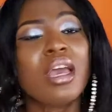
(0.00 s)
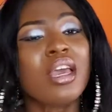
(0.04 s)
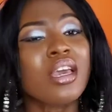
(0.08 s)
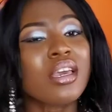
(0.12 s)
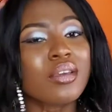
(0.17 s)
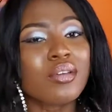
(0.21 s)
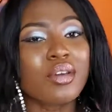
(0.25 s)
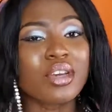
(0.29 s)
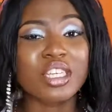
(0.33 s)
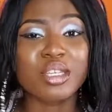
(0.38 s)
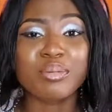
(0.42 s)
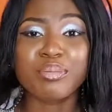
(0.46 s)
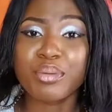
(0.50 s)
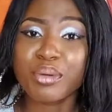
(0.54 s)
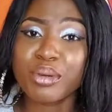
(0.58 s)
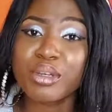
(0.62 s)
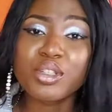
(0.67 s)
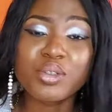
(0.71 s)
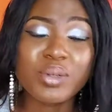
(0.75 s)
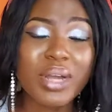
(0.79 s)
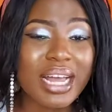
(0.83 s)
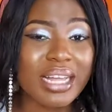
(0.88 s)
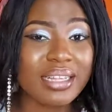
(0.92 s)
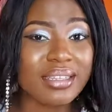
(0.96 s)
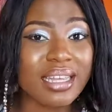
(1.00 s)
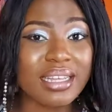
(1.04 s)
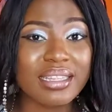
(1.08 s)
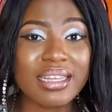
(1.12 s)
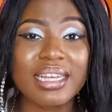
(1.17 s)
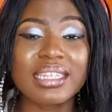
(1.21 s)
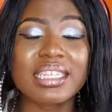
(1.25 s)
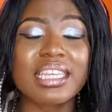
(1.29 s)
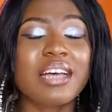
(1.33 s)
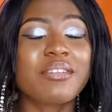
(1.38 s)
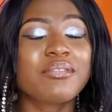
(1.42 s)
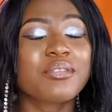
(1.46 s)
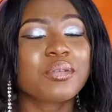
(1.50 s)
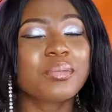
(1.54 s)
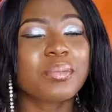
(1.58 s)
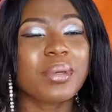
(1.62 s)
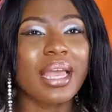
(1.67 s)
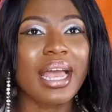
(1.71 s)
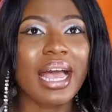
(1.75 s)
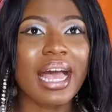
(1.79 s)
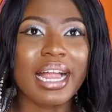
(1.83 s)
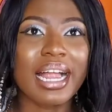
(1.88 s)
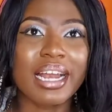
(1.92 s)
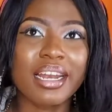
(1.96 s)
Your spiritual antennas have to be
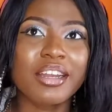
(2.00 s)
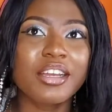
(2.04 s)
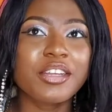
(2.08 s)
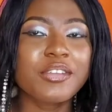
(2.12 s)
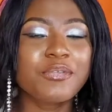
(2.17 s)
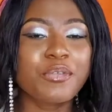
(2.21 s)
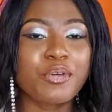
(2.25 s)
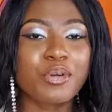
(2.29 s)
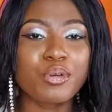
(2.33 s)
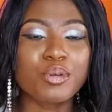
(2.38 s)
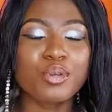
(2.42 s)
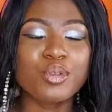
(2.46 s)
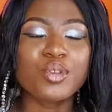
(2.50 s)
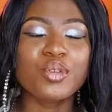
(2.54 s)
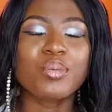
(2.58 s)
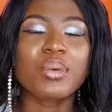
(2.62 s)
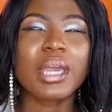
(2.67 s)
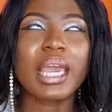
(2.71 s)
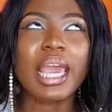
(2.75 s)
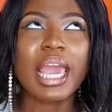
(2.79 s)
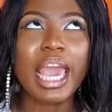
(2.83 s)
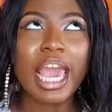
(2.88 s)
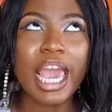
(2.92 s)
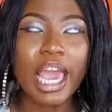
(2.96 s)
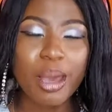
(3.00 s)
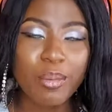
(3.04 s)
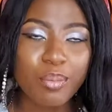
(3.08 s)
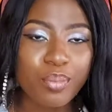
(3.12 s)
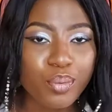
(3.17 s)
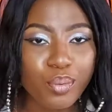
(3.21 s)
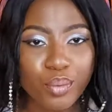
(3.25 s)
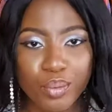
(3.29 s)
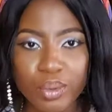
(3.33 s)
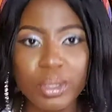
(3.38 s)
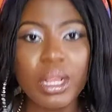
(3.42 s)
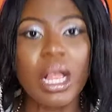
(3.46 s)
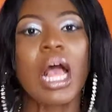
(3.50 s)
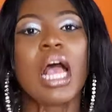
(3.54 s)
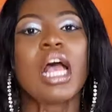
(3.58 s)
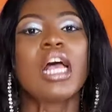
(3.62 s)
alert for you to be able